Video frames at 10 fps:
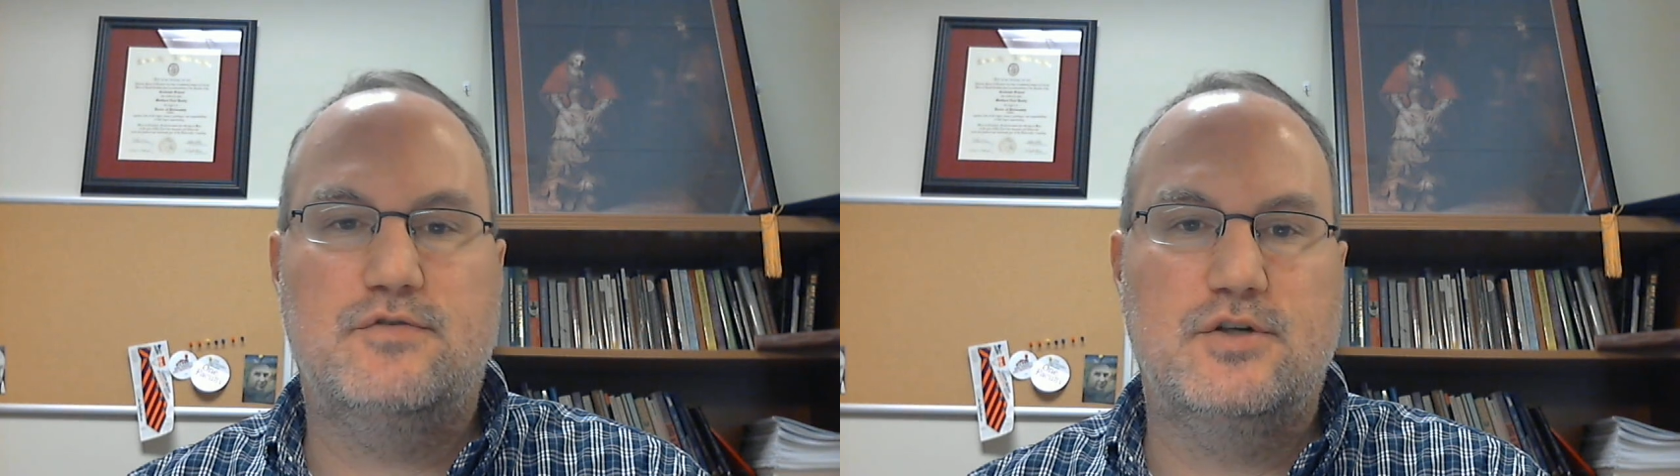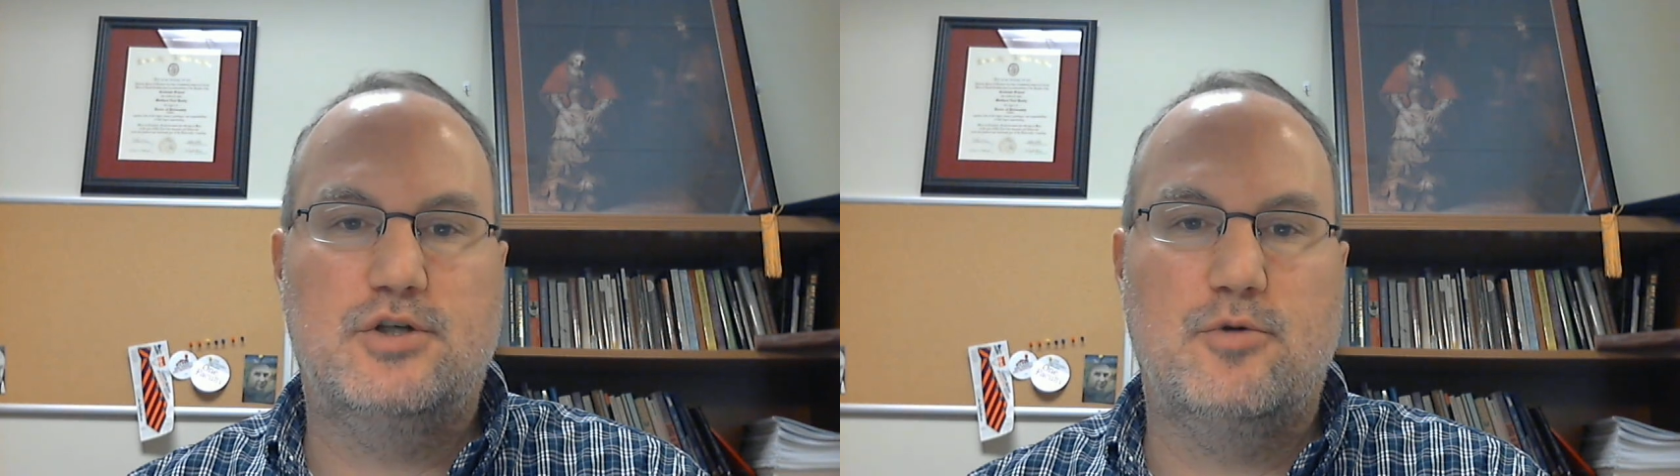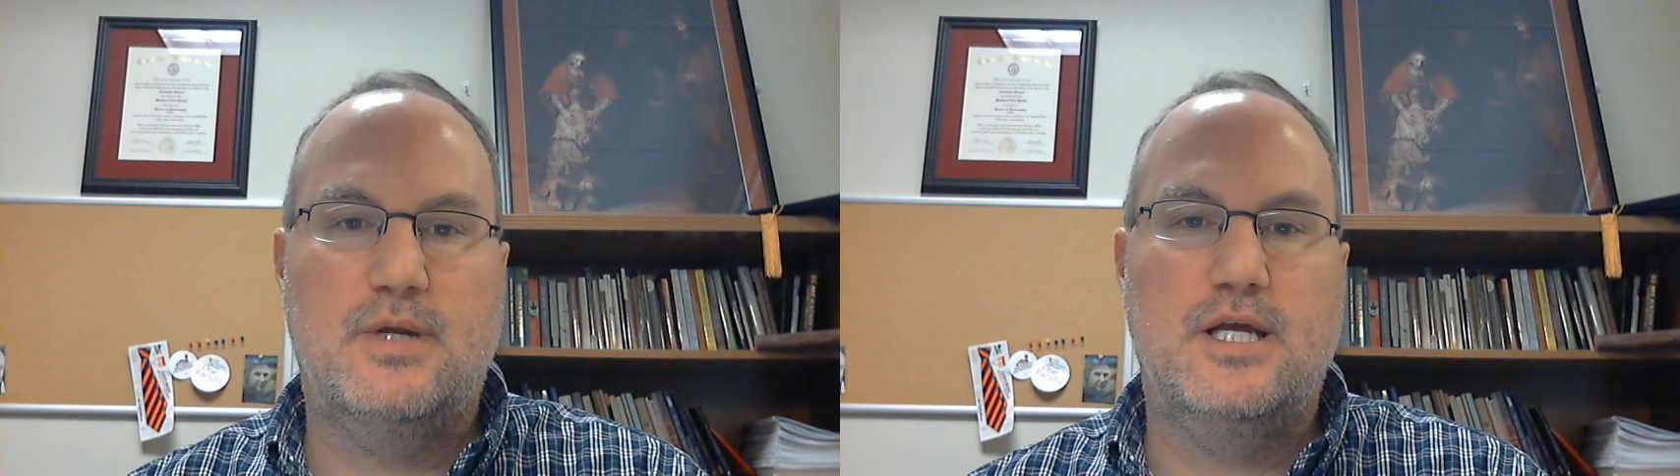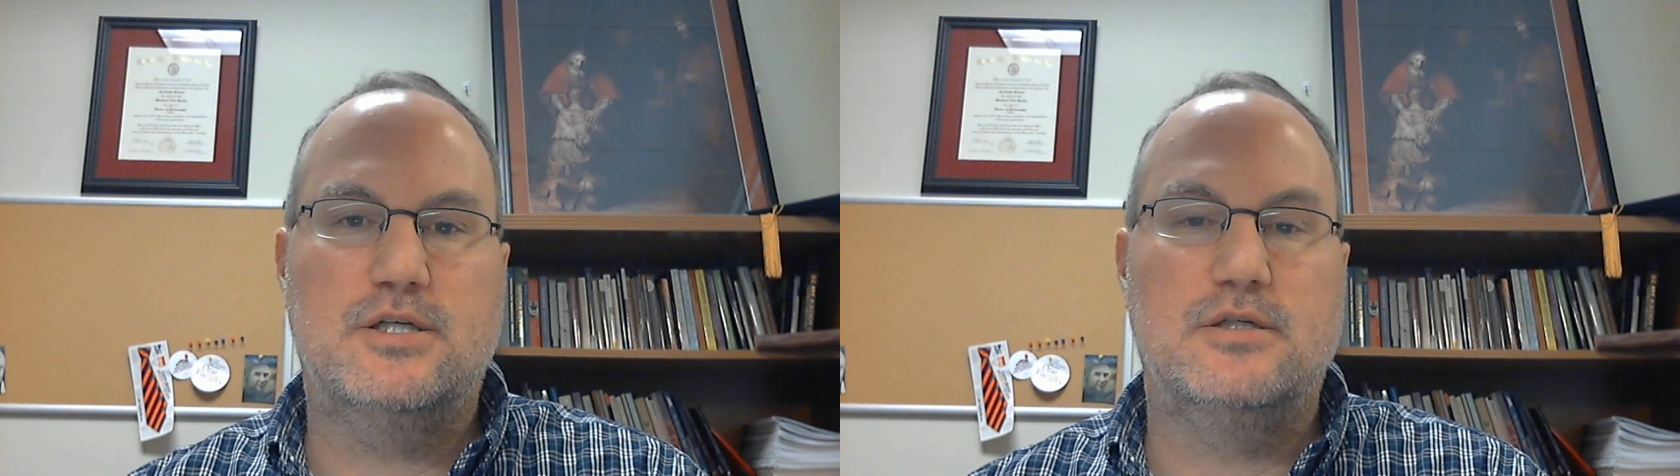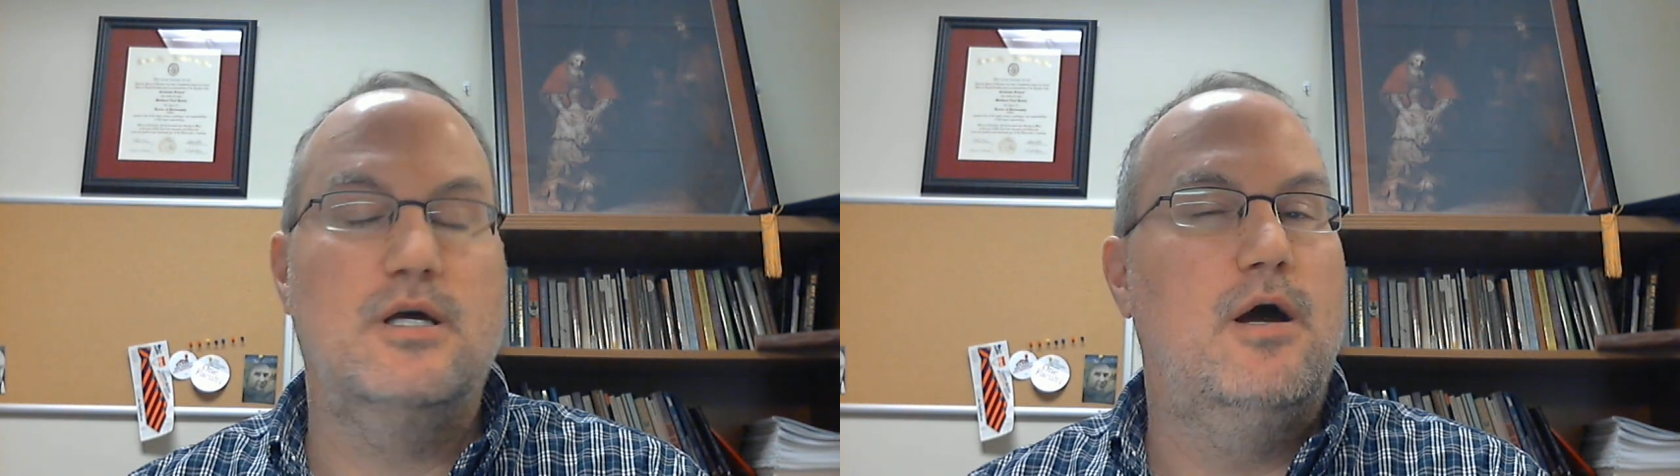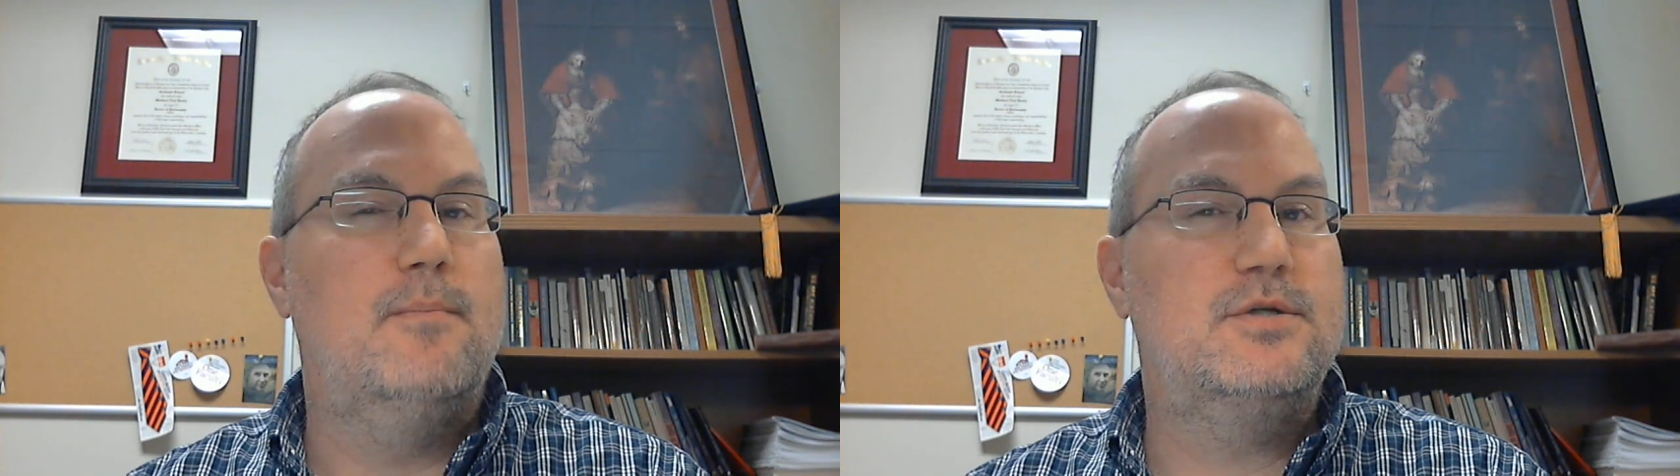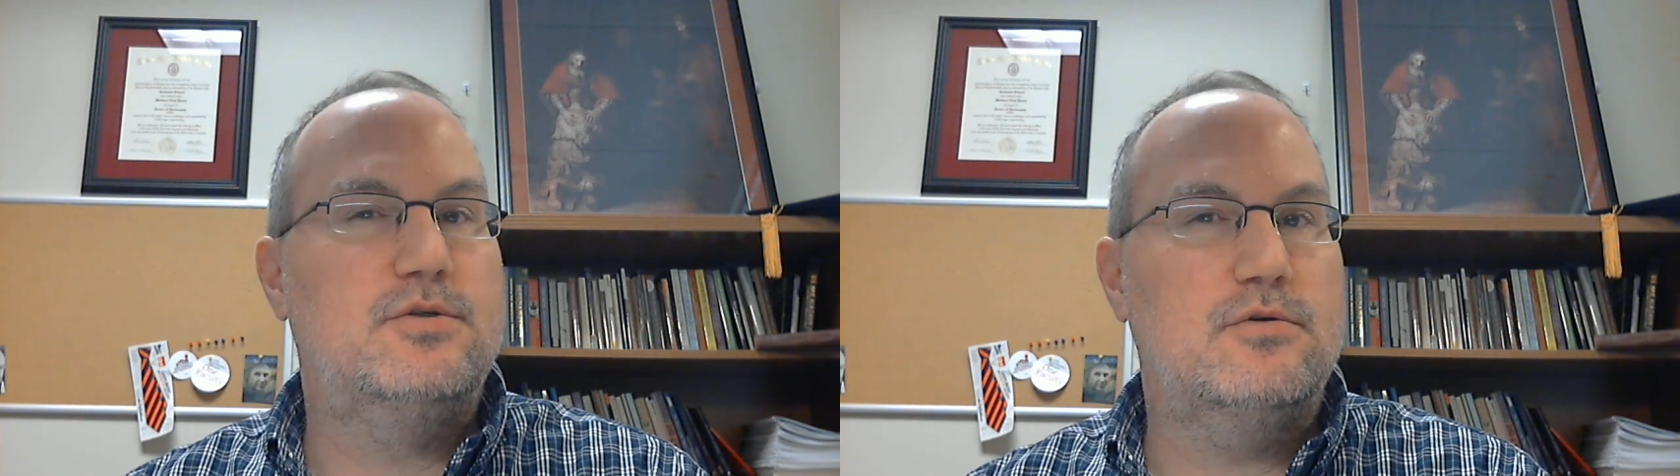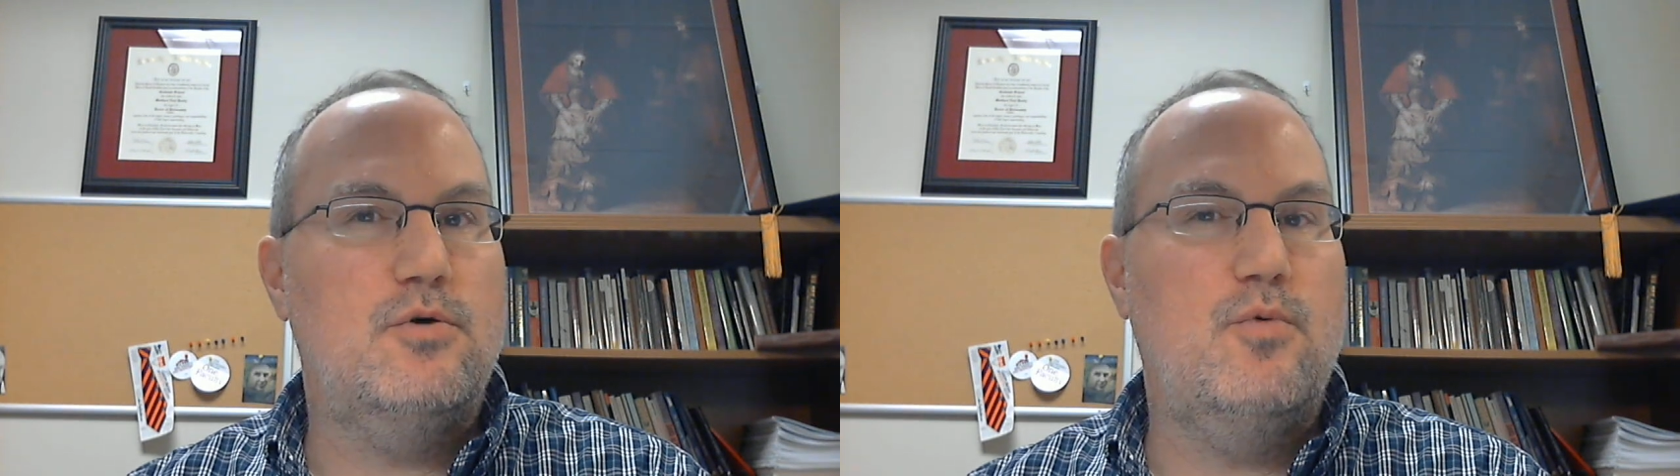for termination, but
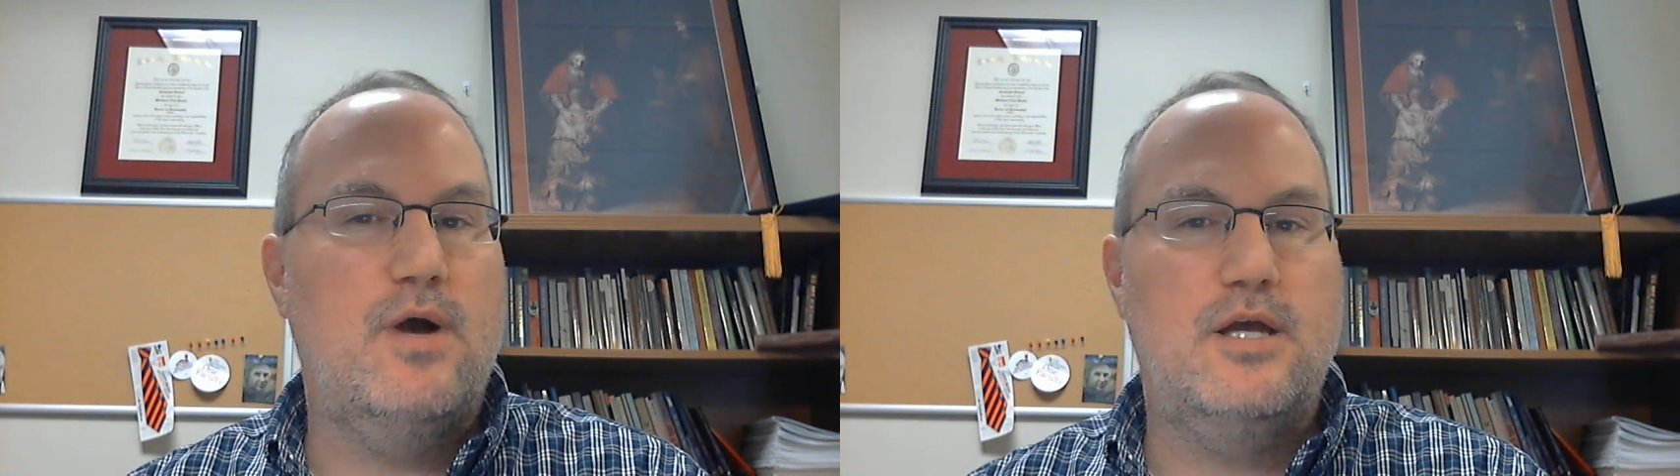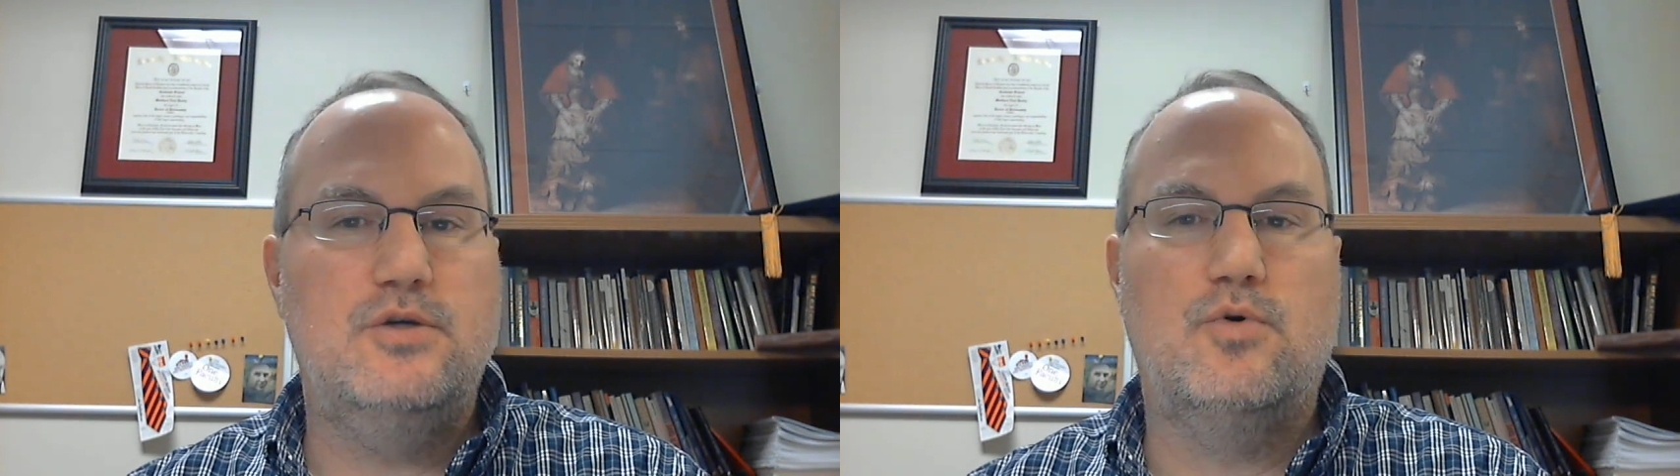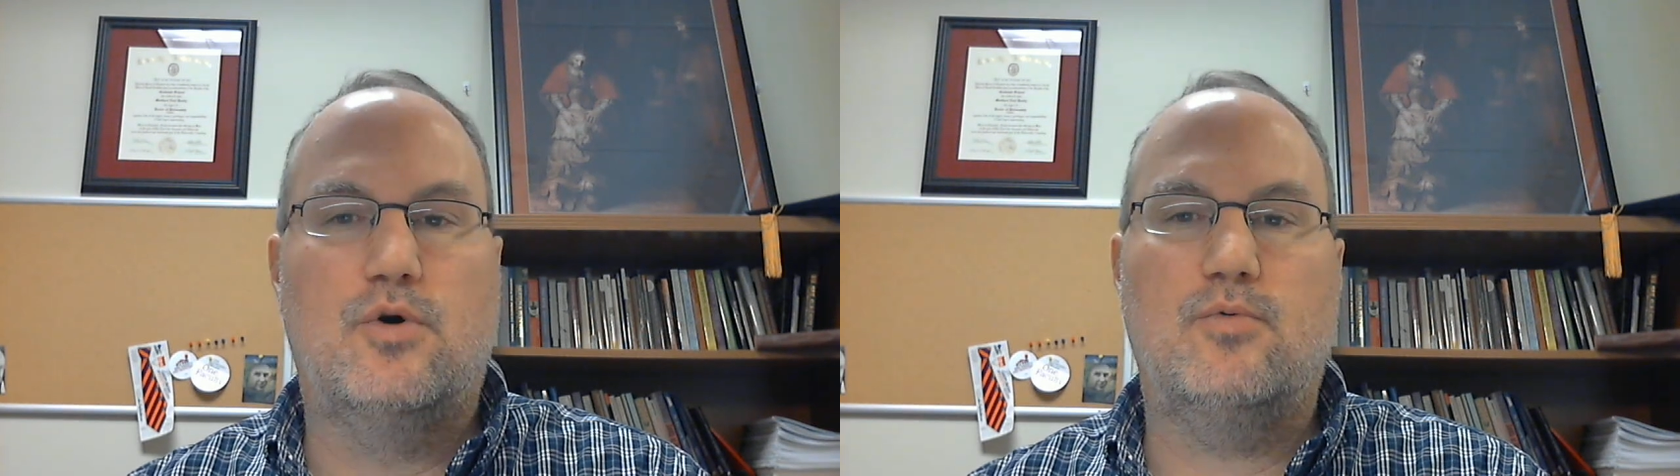took away your